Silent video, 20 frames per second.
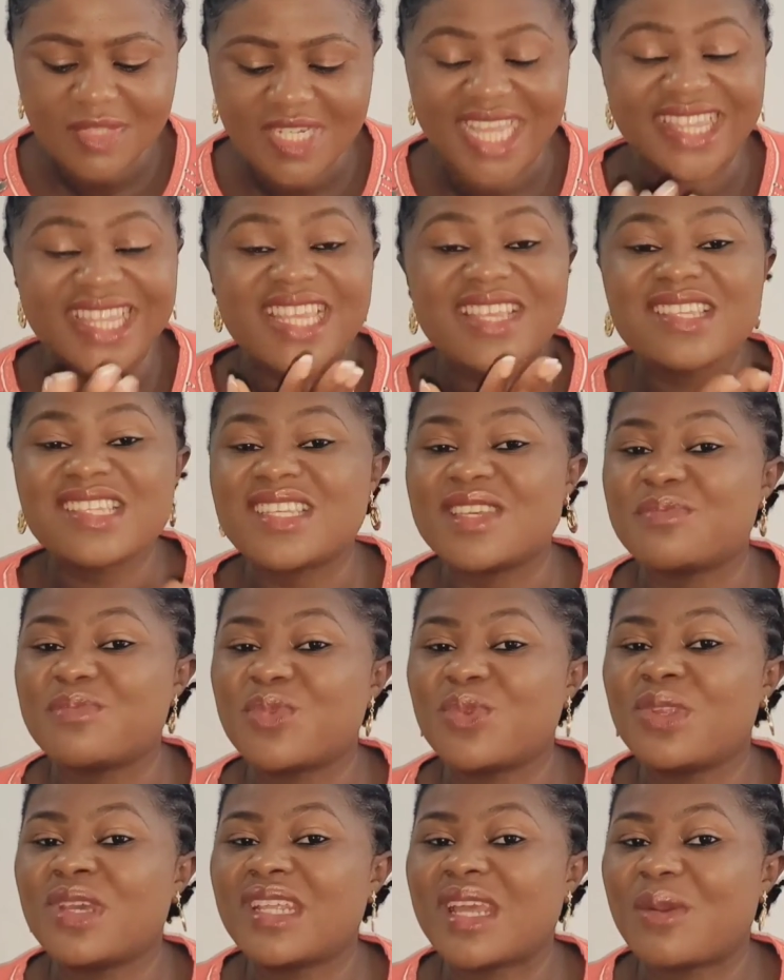I think the
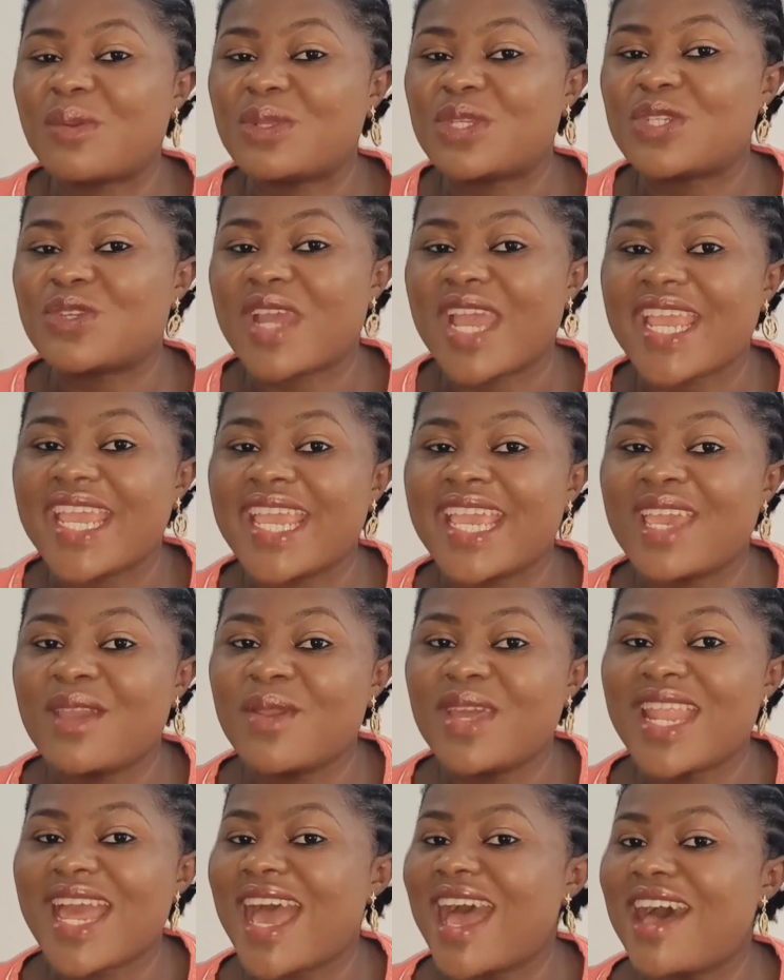product I will try again
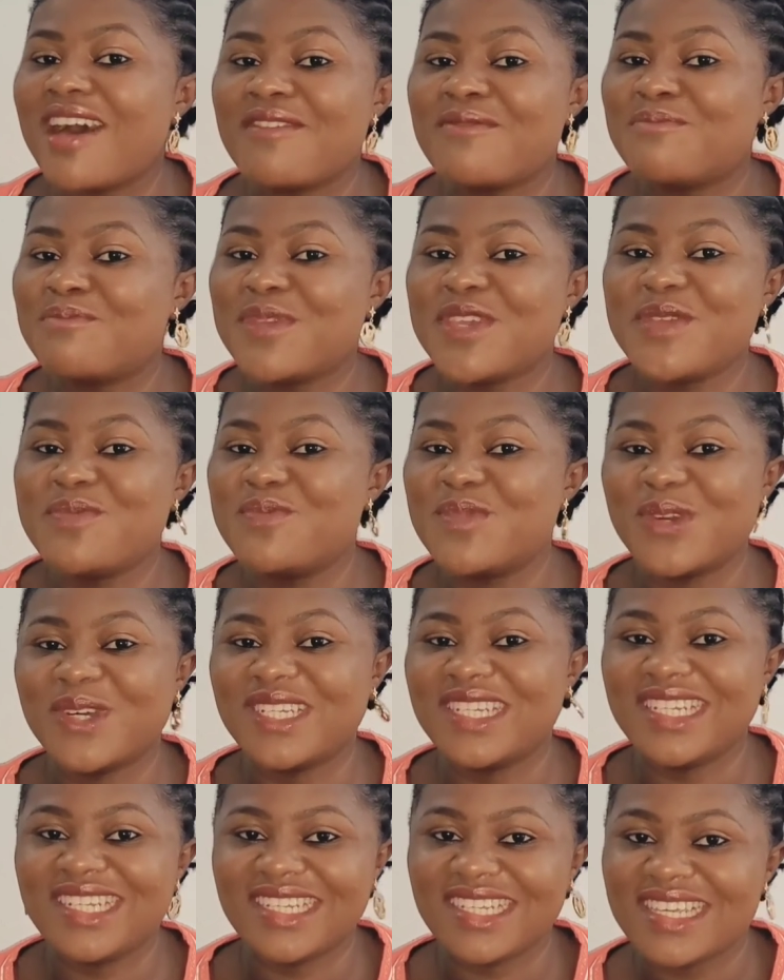when I have big
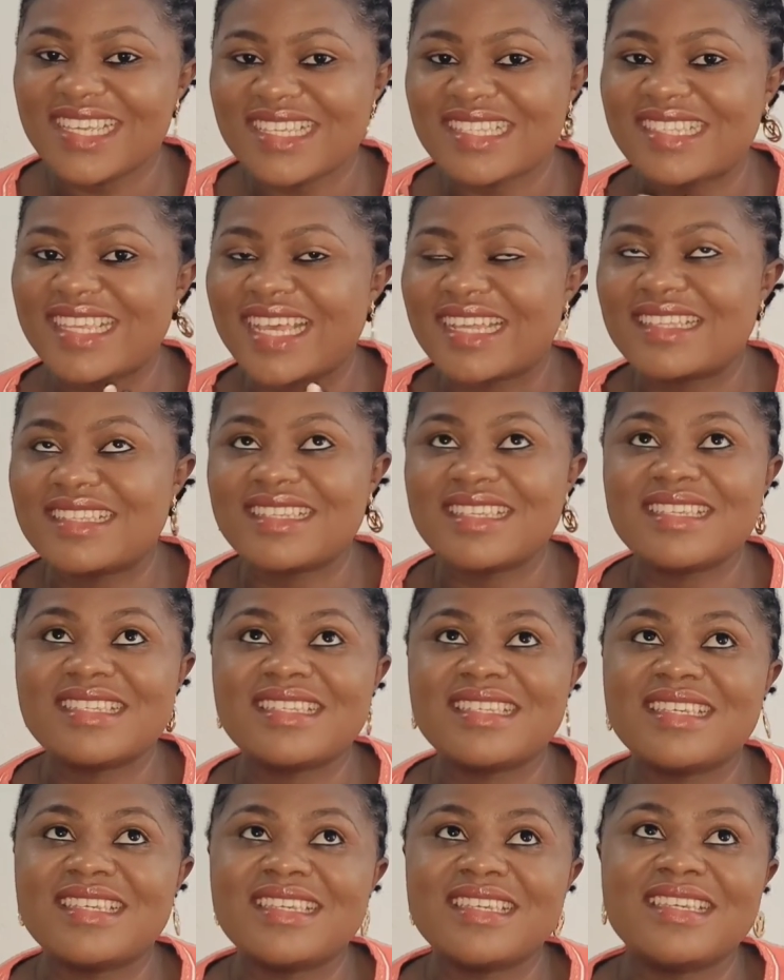money is that, is
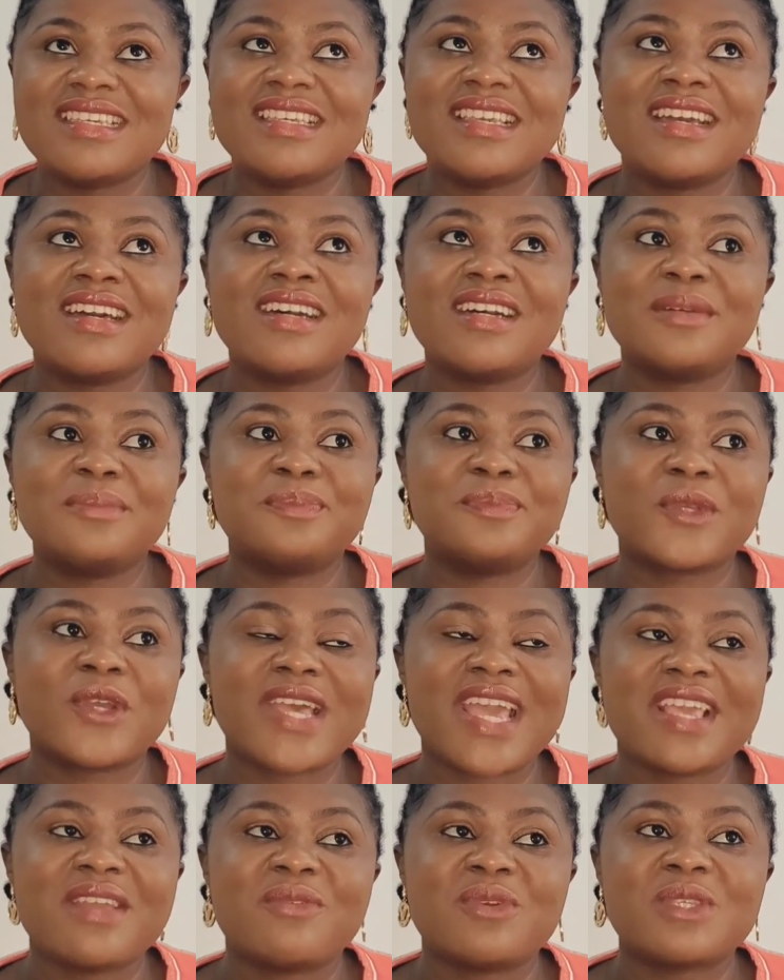the
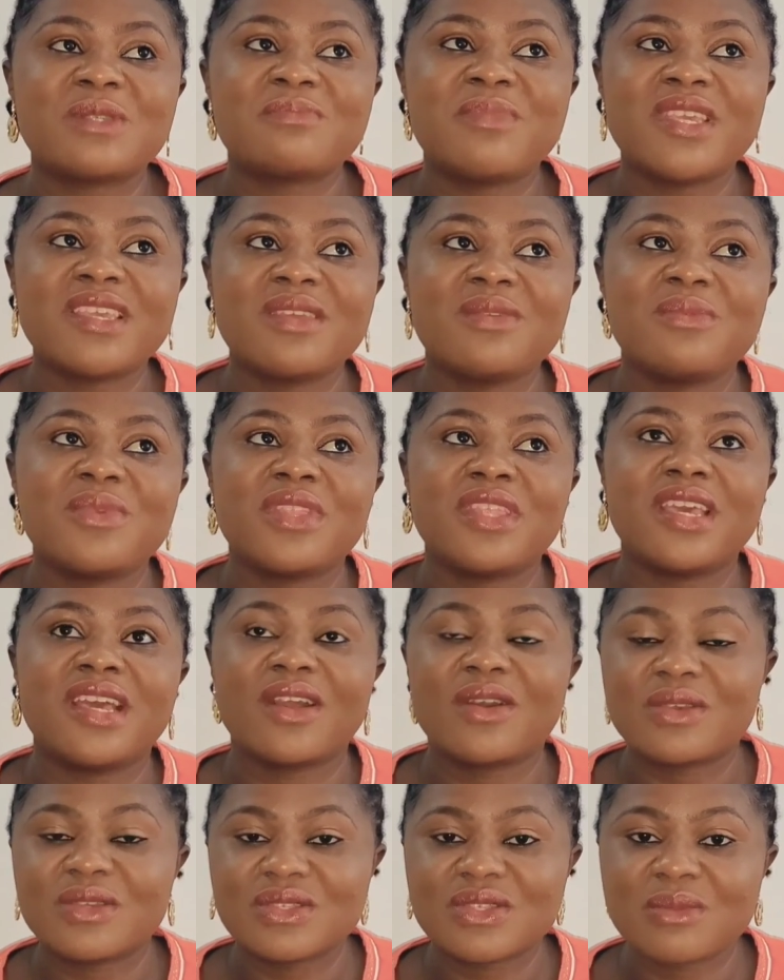I was speaking with
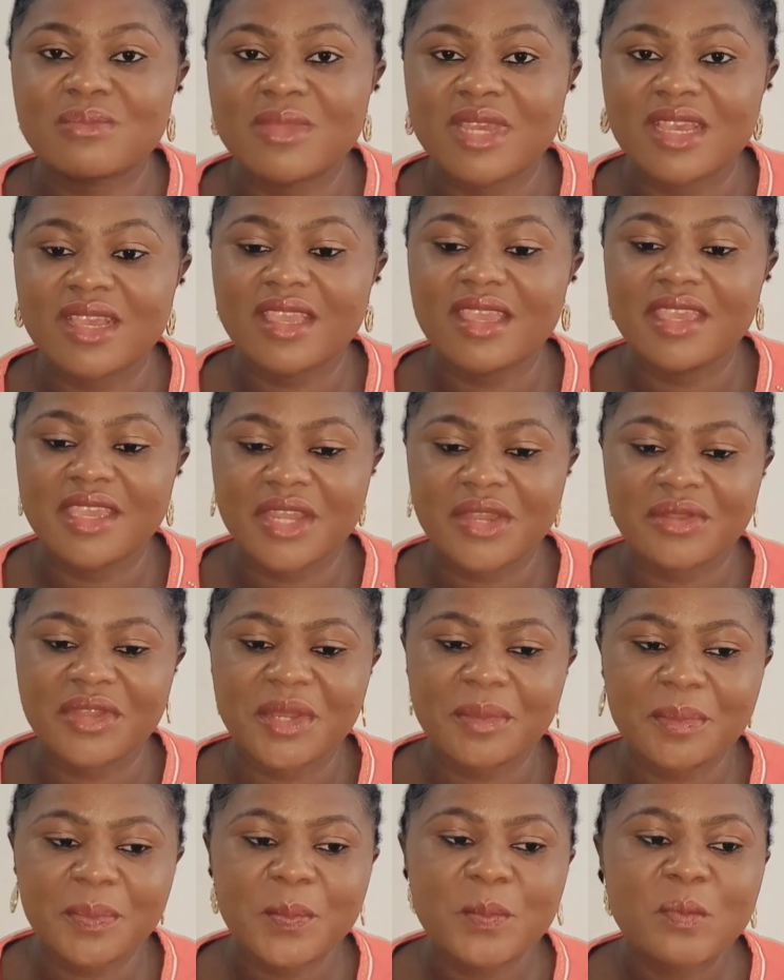their customer care
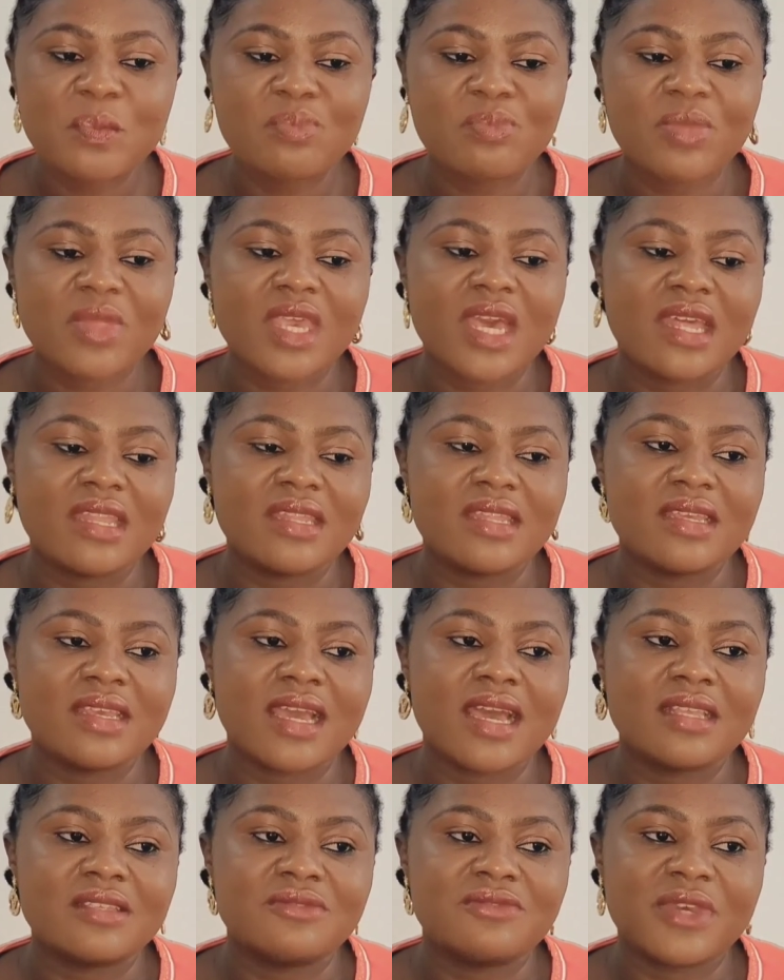rep, and they
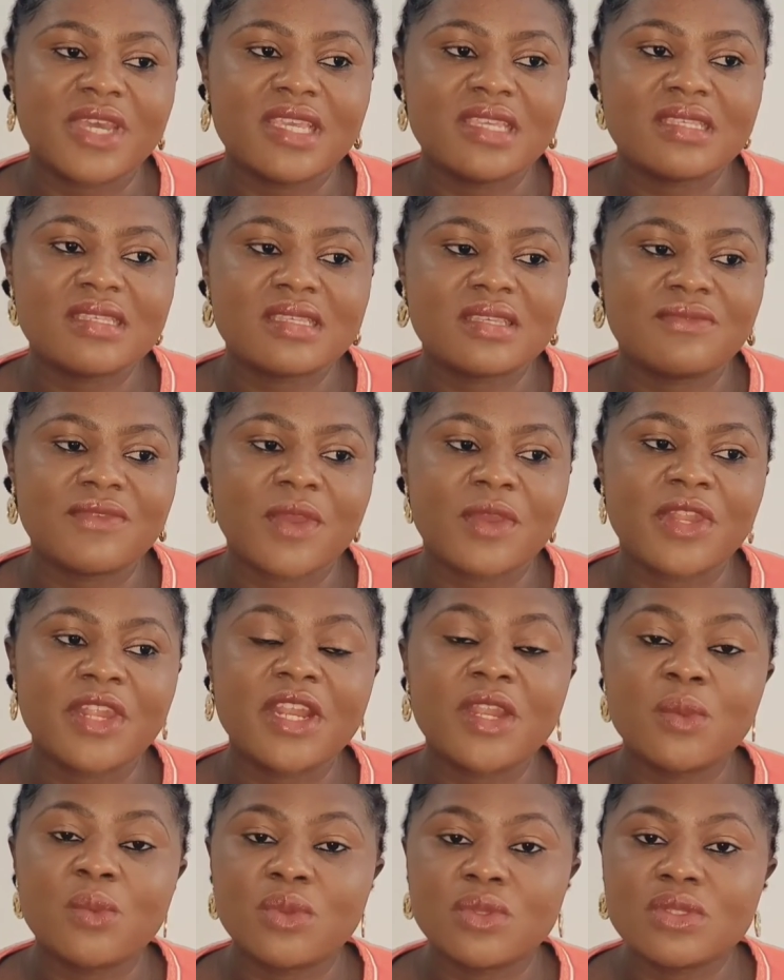advised if I
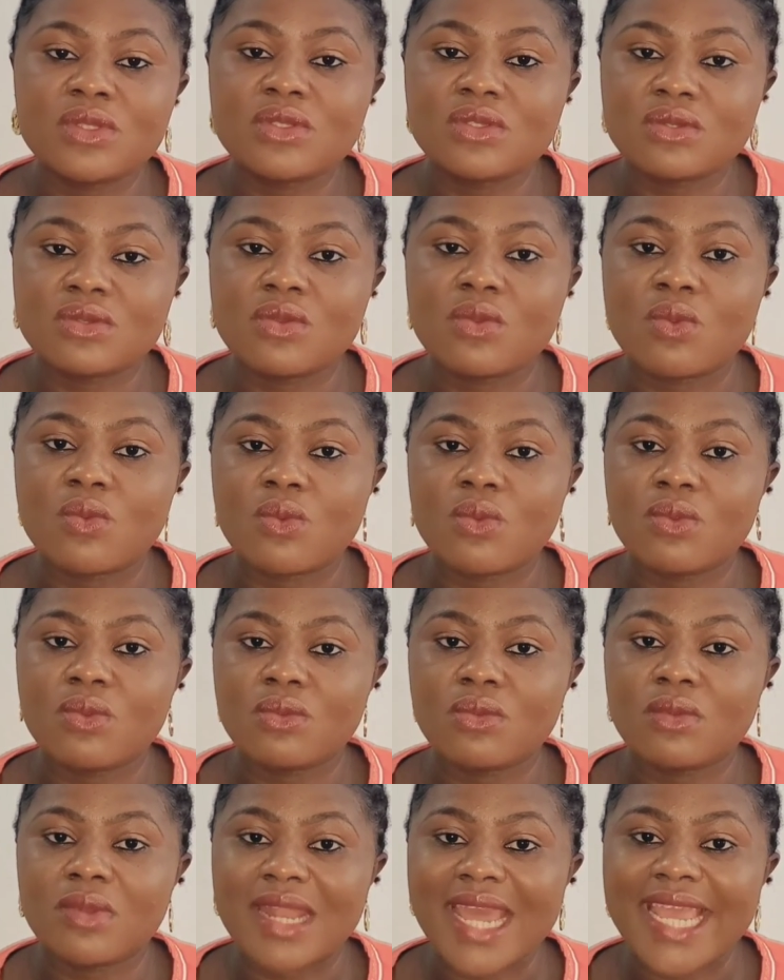really want to
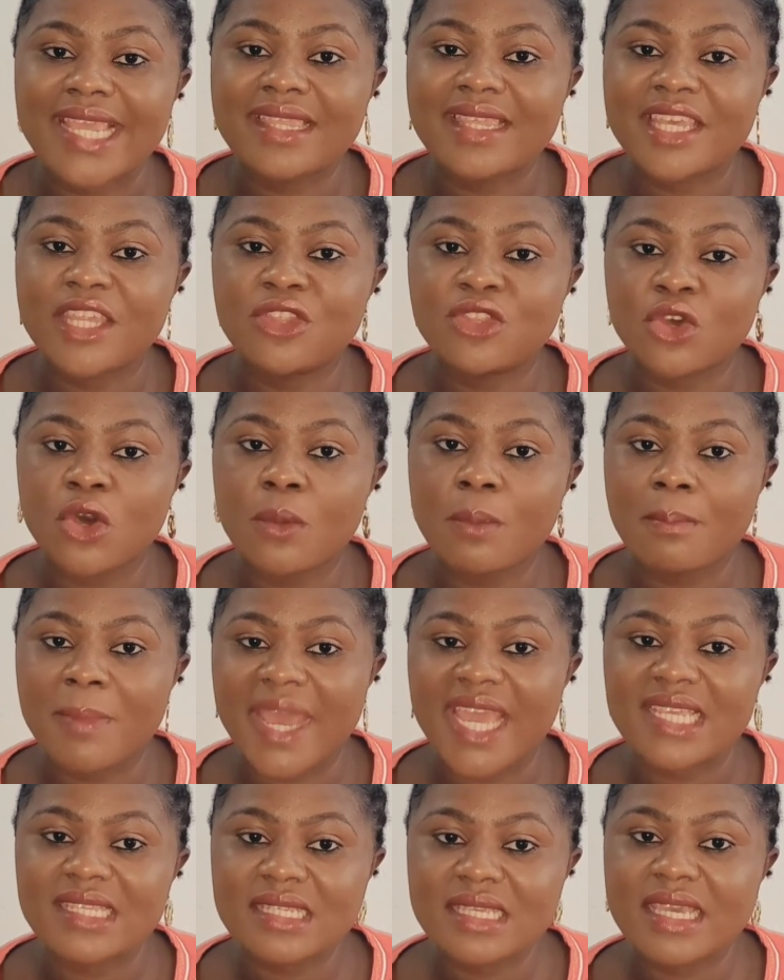lighten up
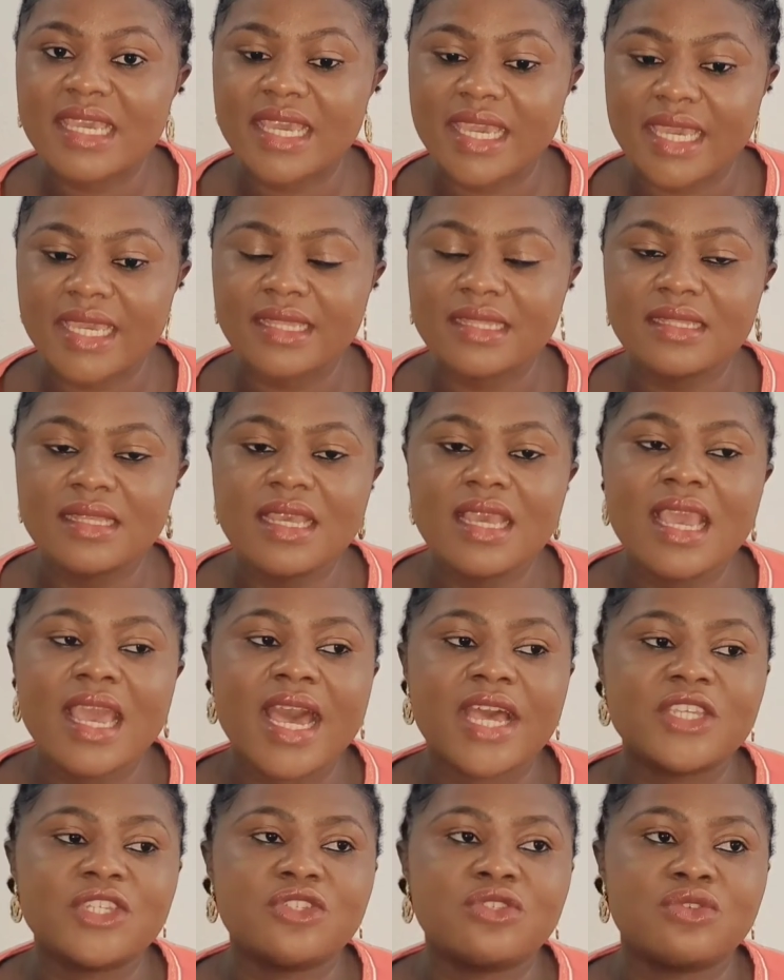my skin,
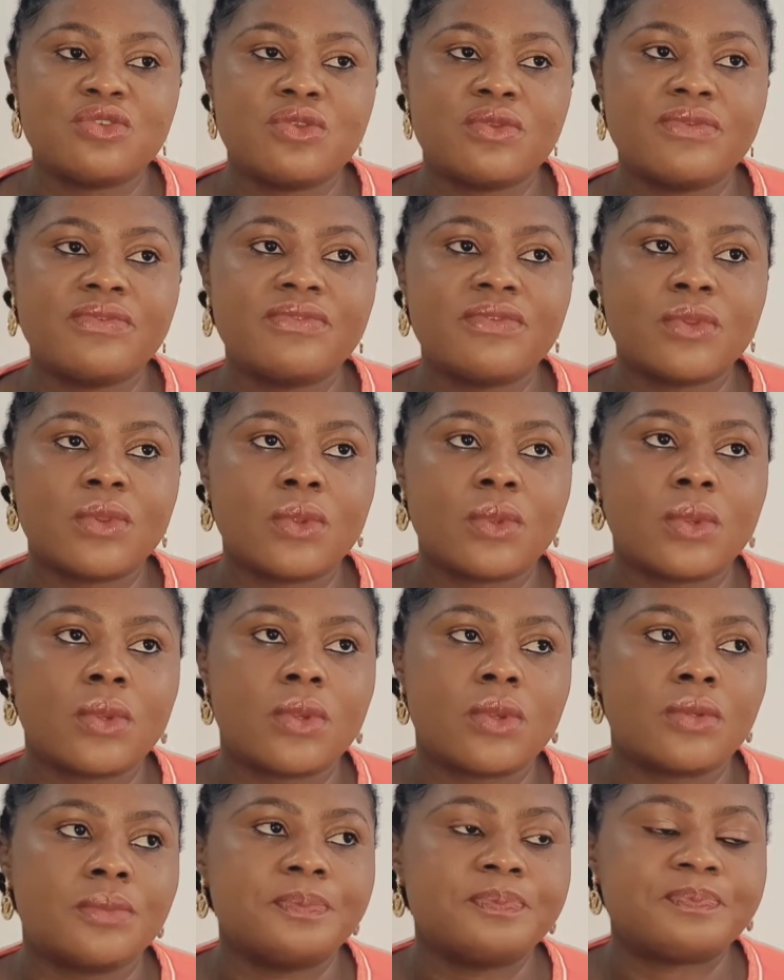I should go
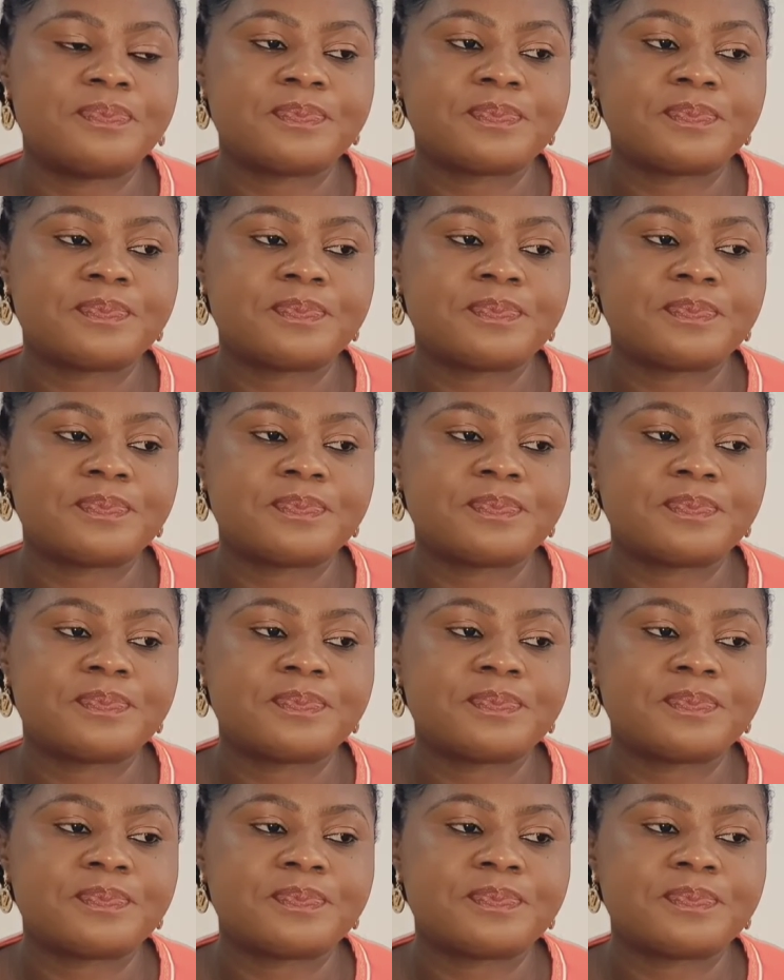for